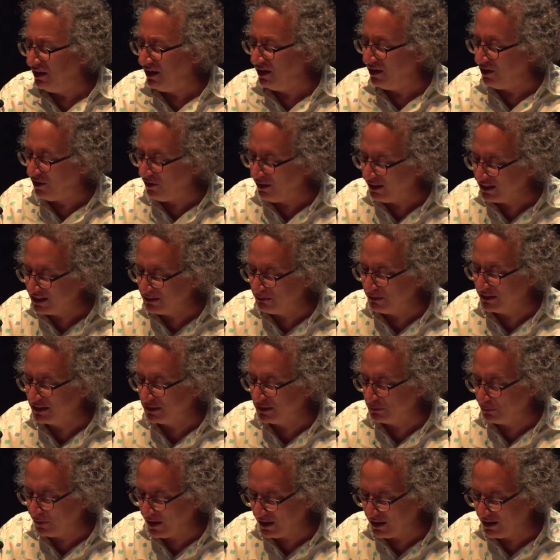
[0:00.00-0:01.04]
An artist
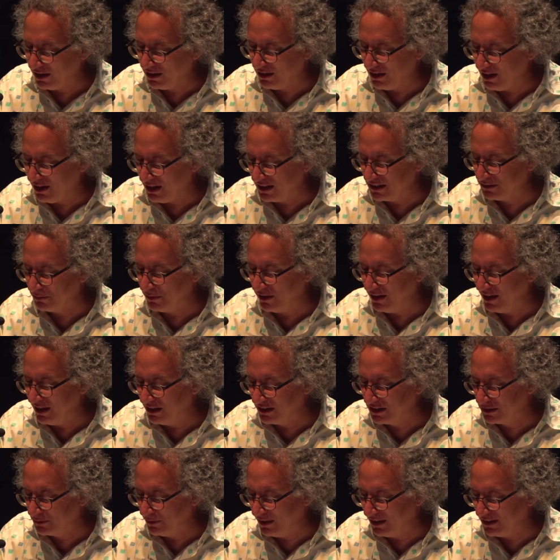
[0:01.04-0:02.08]
must recognize when he
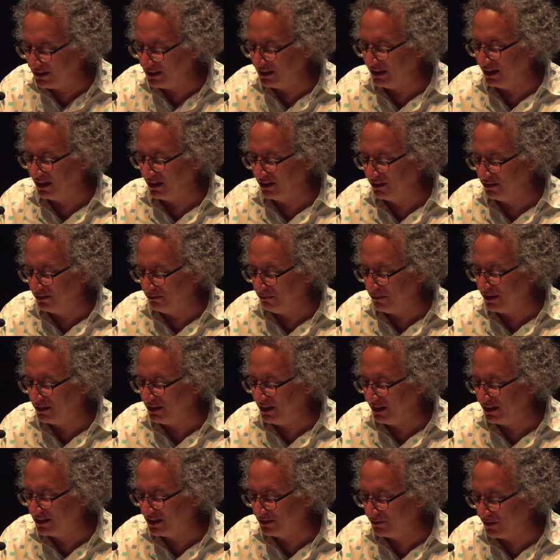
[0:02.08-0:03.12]
is reasoning,
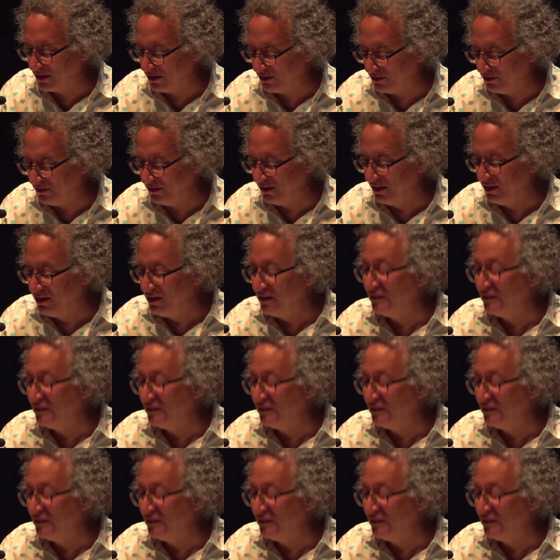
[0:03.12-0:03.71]
Matisse wrote,